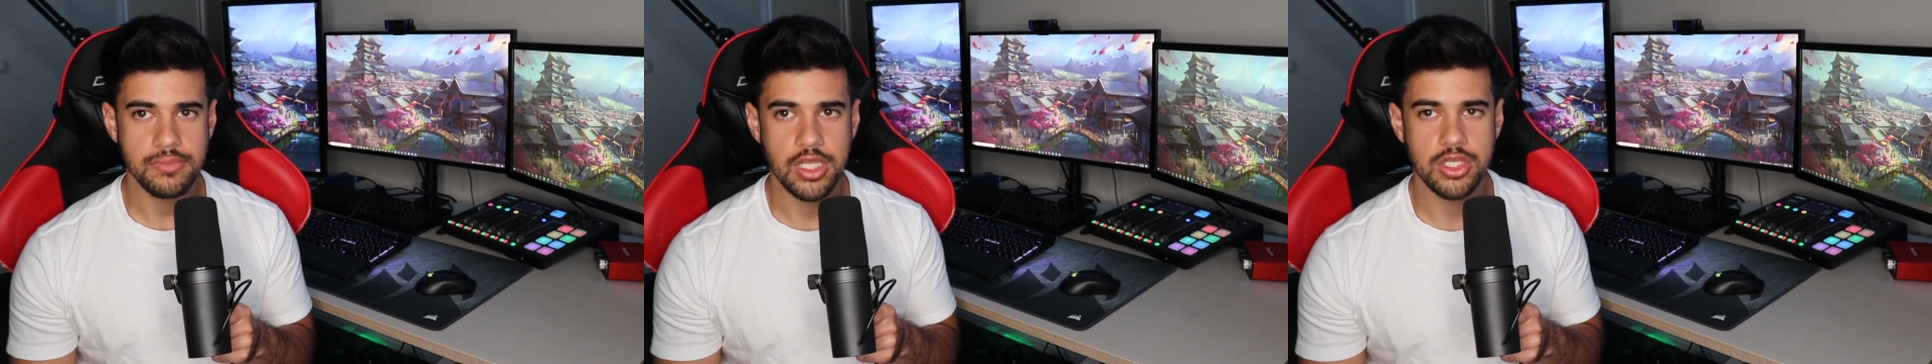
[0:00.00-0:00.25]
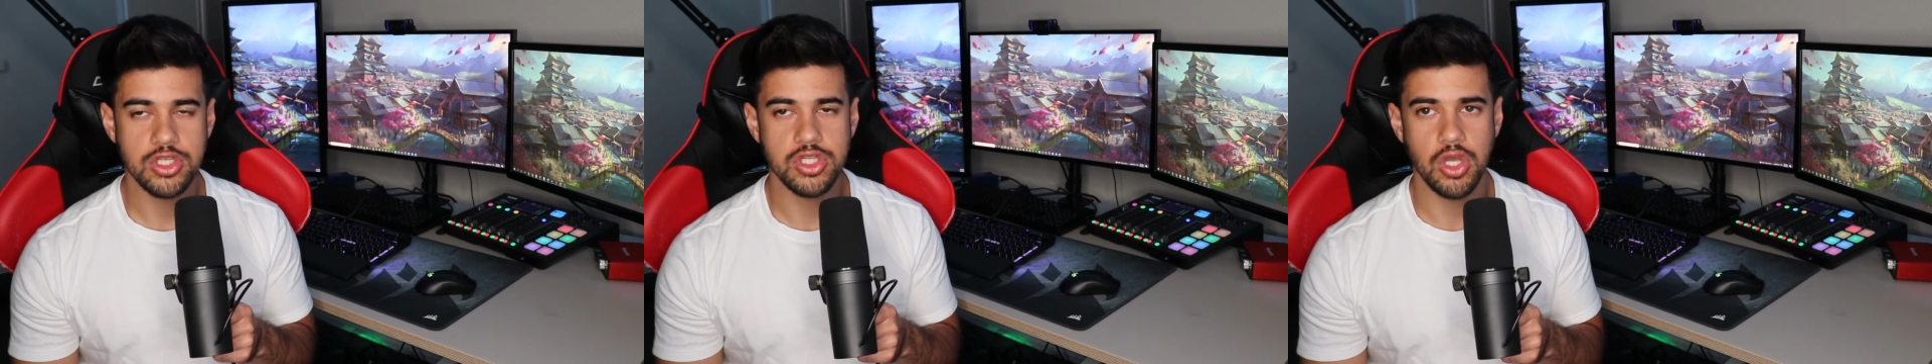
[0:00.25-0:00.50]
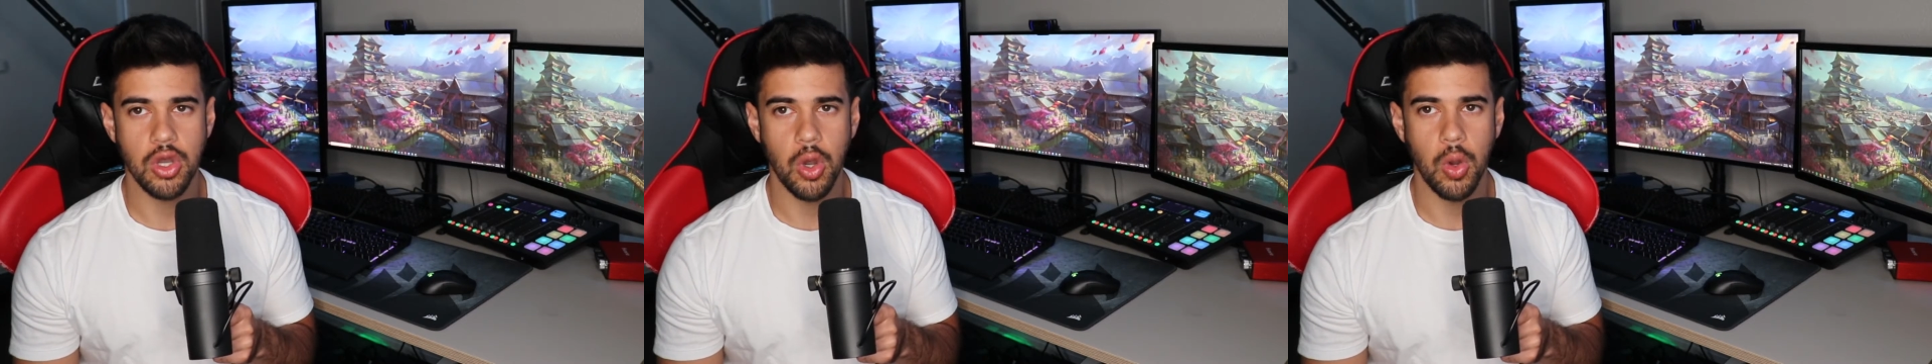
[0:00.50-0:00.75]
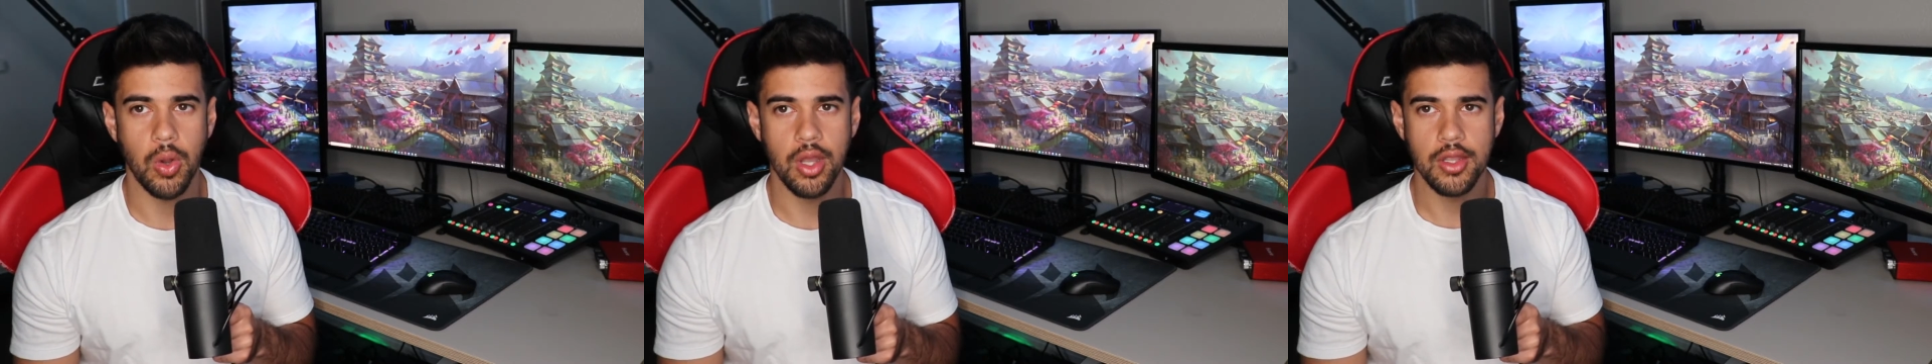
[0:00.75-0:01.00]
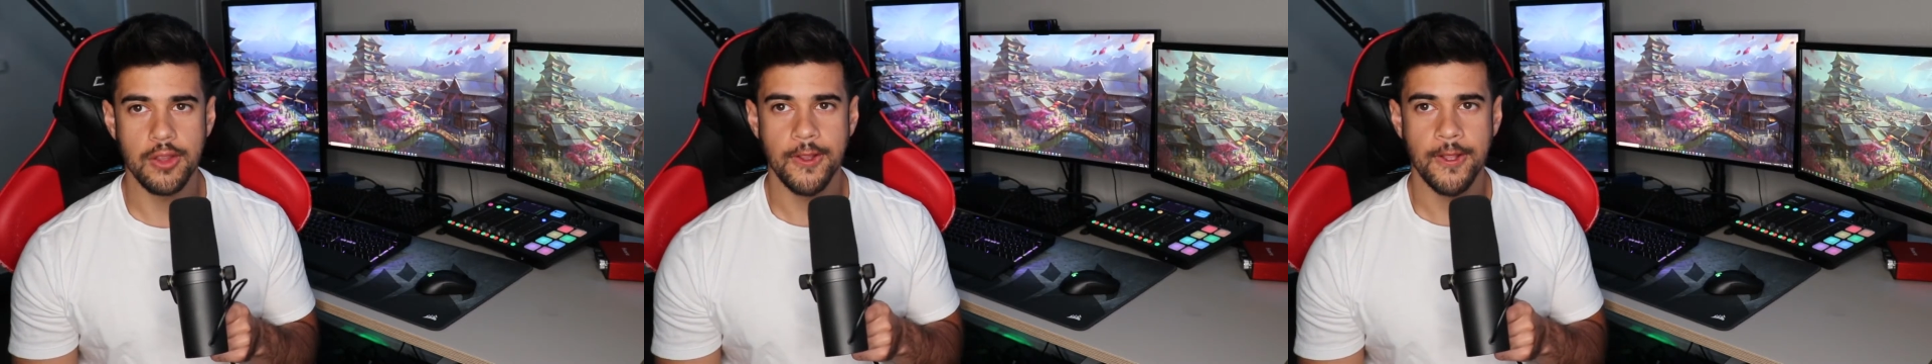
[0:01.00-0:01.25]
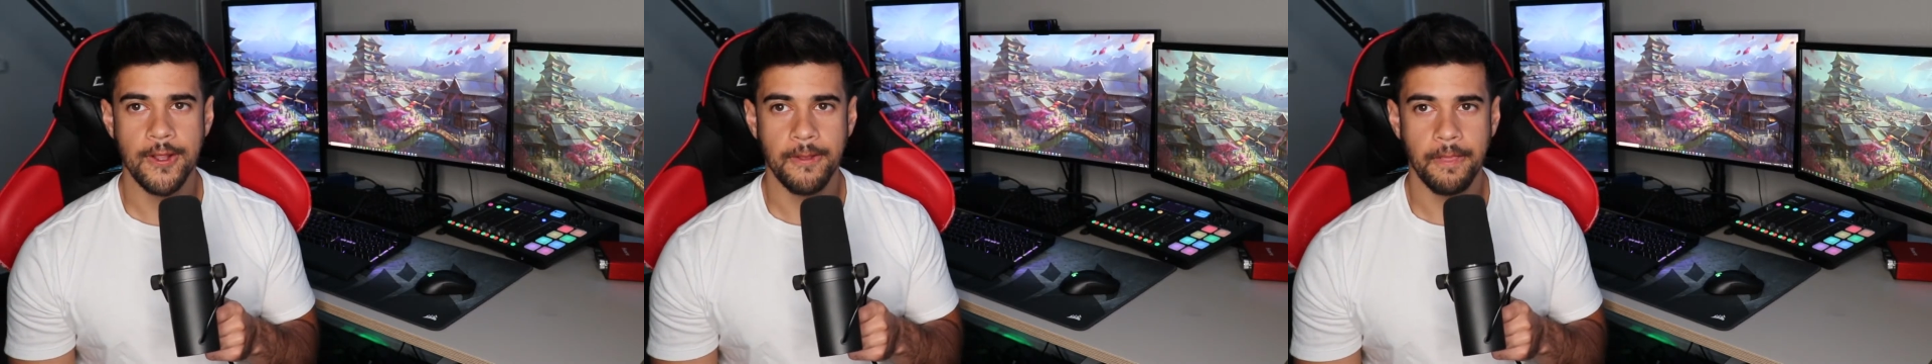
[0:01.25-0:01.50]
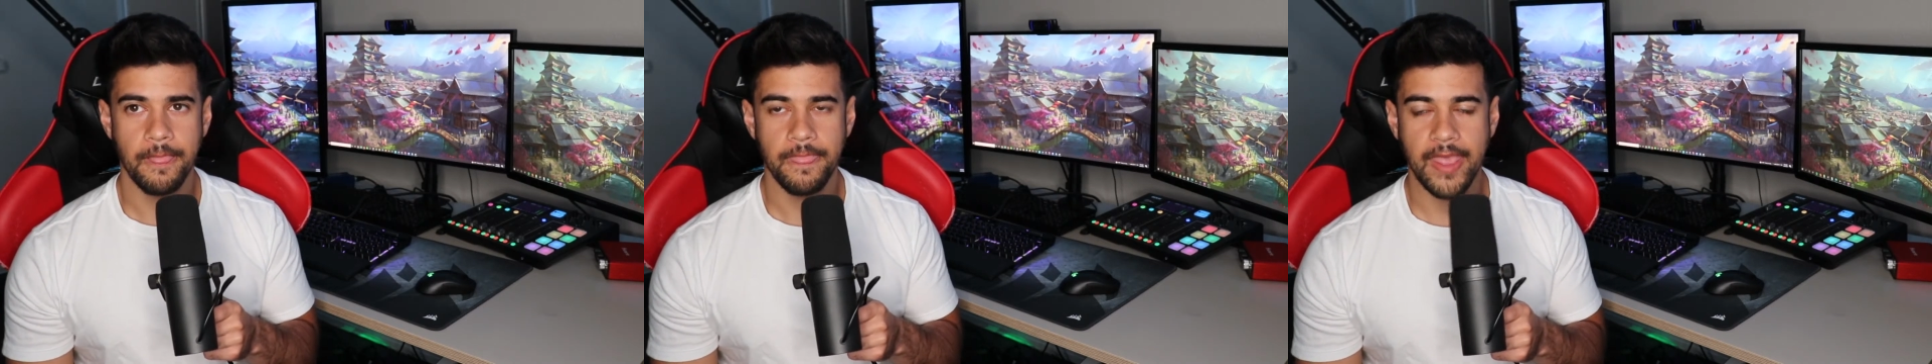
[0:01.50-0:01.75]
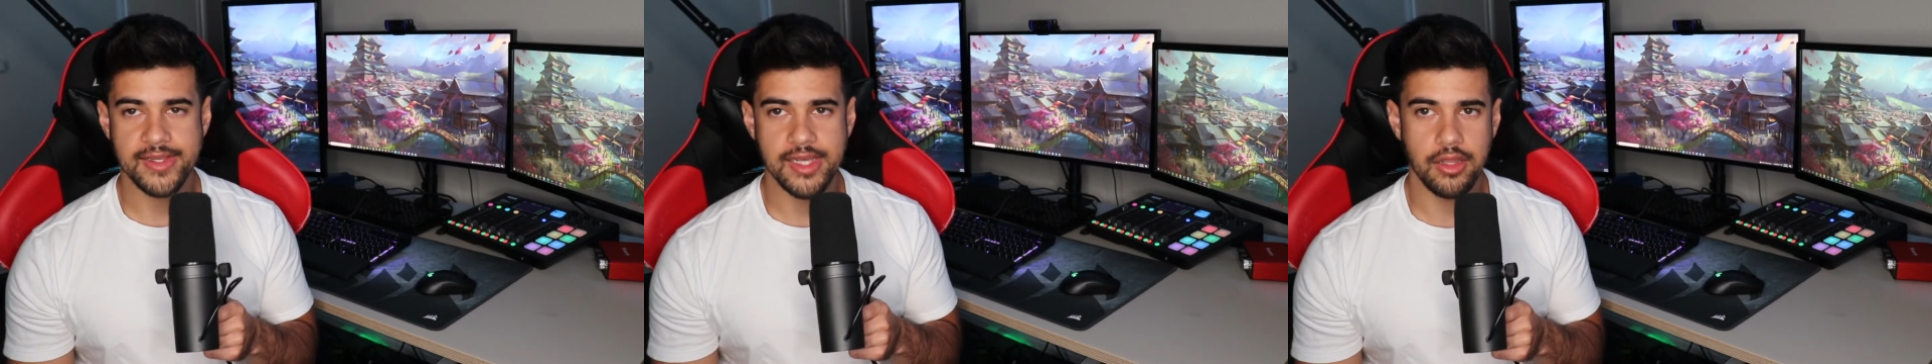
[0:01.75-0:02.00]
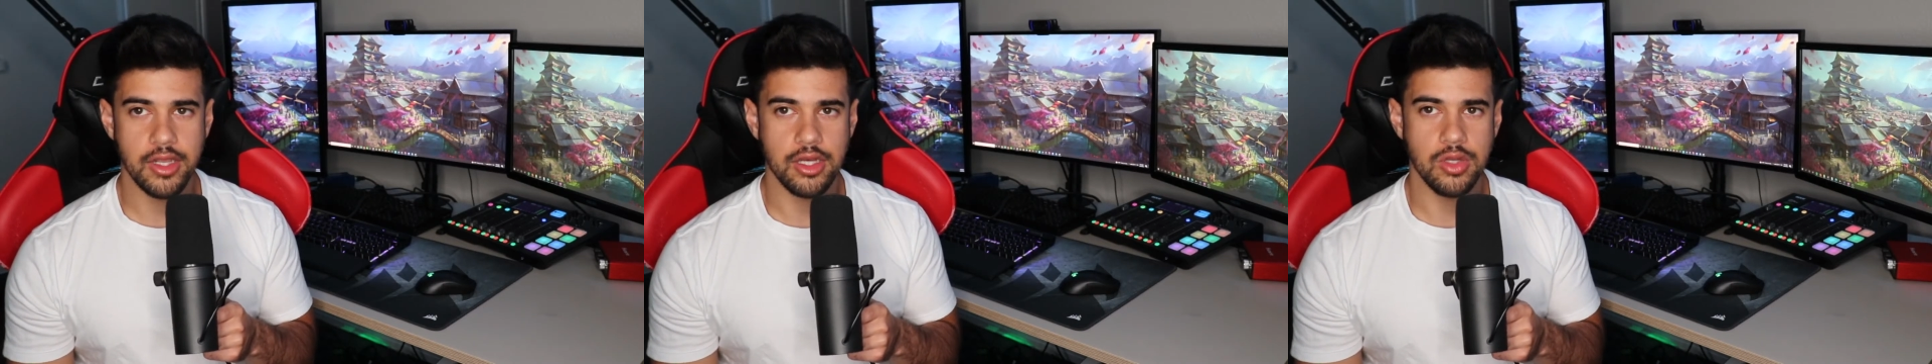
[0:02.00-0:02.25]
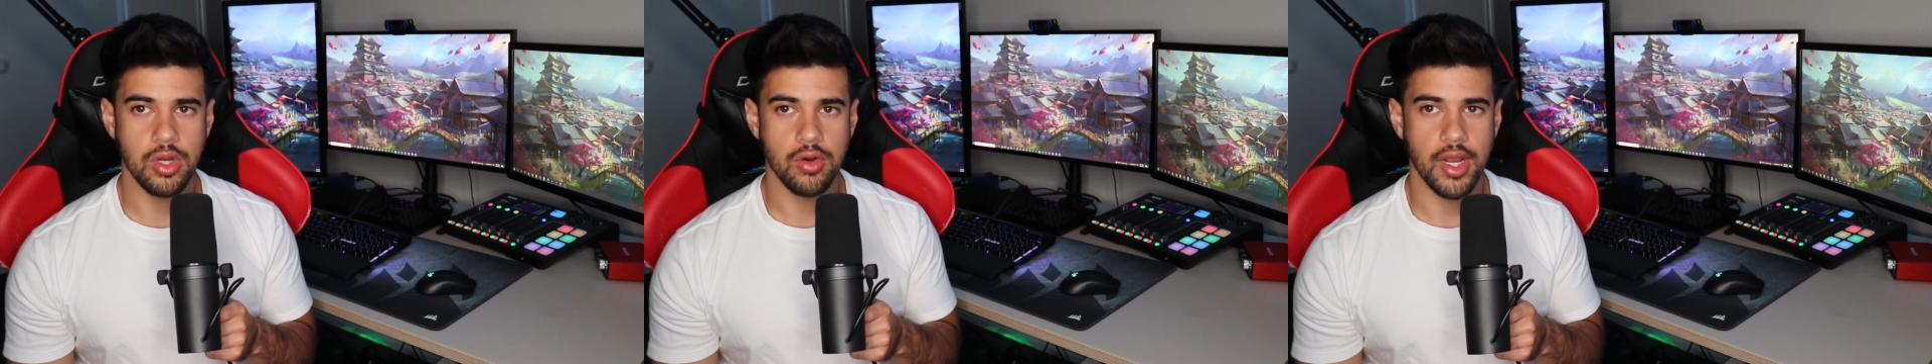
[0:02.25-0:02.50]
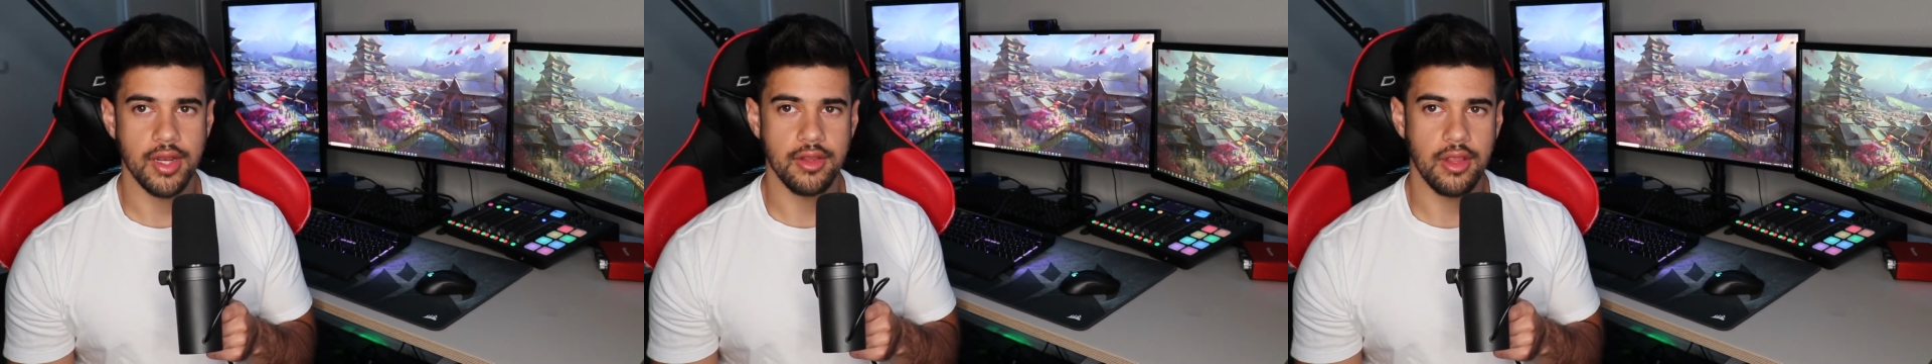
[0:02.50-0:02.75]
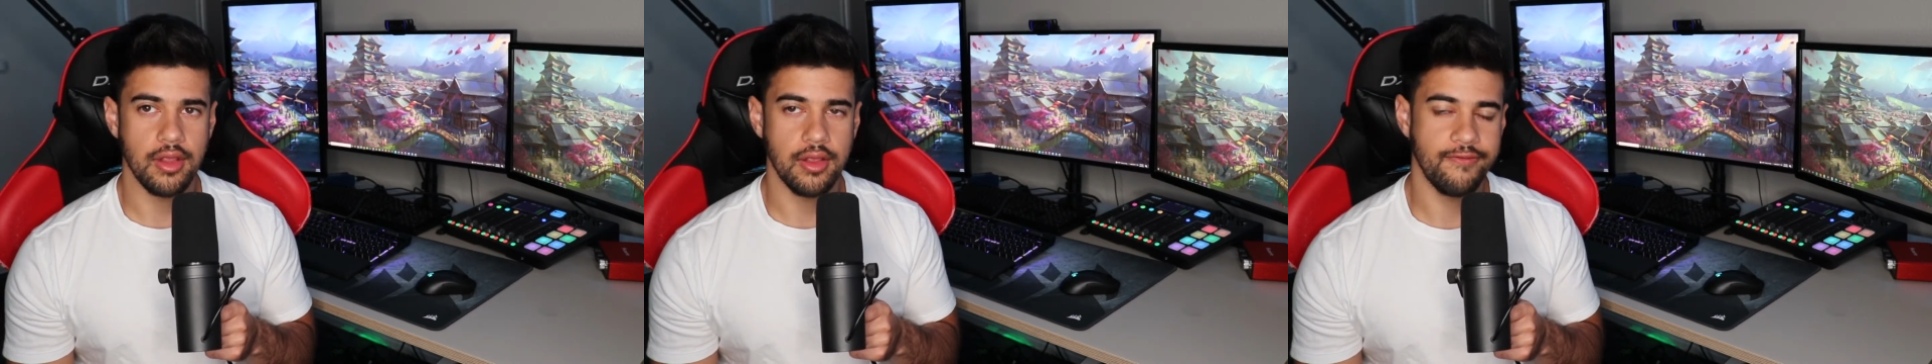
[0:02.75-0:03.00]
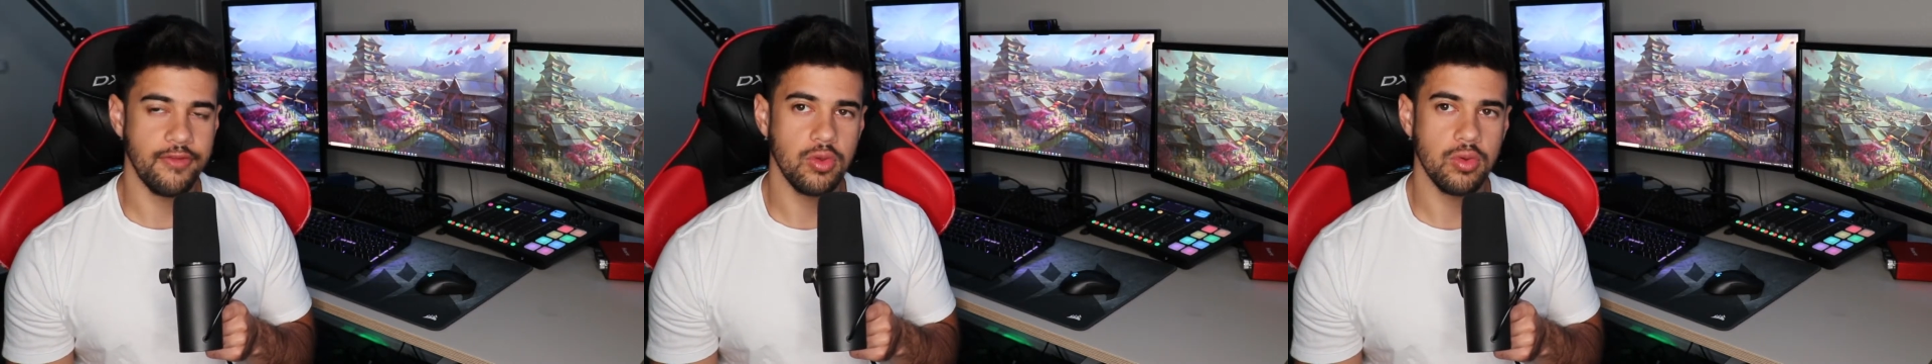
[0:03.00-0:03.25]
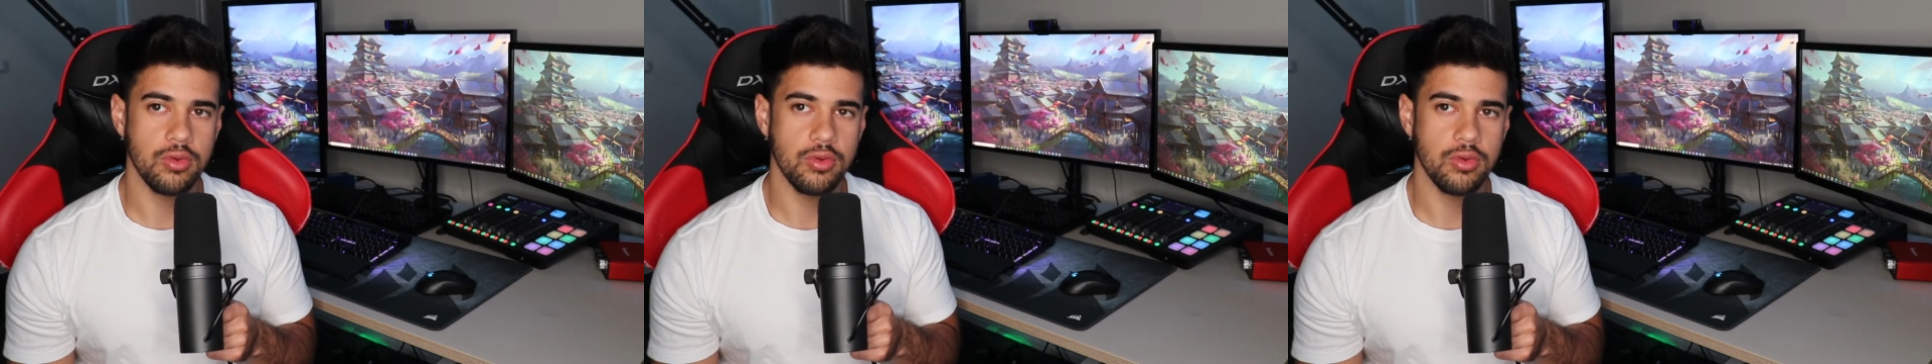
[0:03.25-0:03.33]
So that's how they do it, right? If you